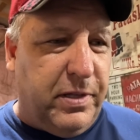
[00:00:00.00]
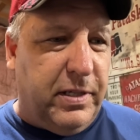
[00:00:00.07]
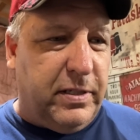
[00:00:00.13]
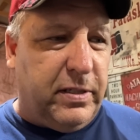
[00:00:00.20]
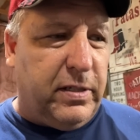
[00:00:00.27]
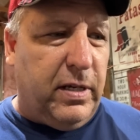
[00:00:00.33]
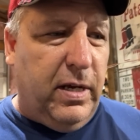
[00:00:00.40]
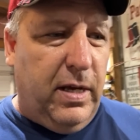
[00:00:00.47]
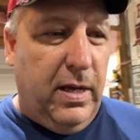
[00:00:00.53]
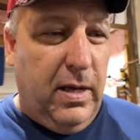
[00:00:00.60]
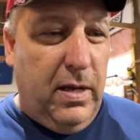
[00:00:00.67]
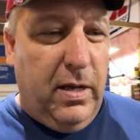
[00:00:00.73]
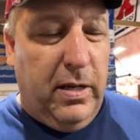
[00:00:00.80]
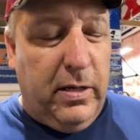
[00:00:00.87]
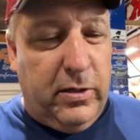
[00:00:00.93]
this
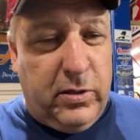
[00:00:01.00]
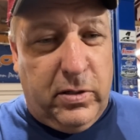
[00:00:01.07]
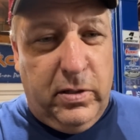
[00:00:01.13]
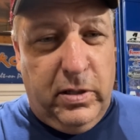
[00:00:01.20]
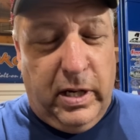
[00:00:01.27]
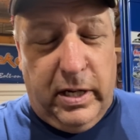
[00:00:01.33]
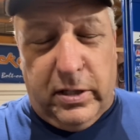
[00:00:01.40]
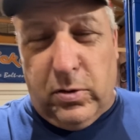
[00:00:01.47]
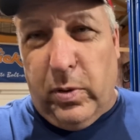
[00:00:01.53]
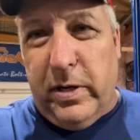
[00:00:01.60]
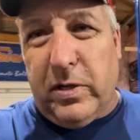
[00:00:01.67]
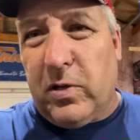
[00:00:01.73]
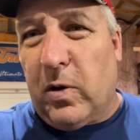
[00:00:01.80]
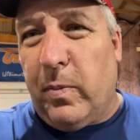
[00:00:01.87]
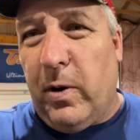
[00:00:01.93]

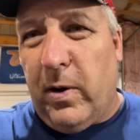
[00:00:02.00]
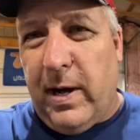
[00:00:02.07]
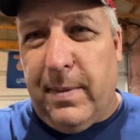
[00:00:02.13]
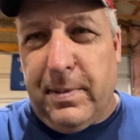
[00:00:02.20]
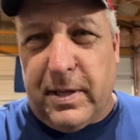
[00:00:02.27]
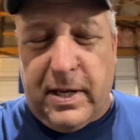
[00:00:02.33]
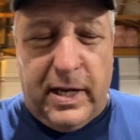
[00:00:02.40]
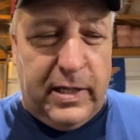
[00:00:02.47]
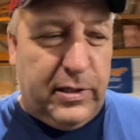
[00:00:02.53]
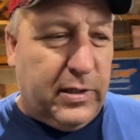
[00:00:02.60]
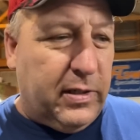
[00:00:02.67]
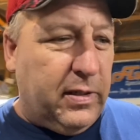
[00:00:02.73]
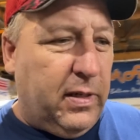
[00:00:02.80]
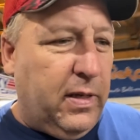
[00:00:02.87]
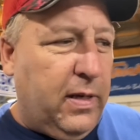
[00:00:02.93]
twin turbo
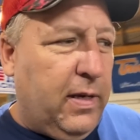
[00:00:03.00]
application.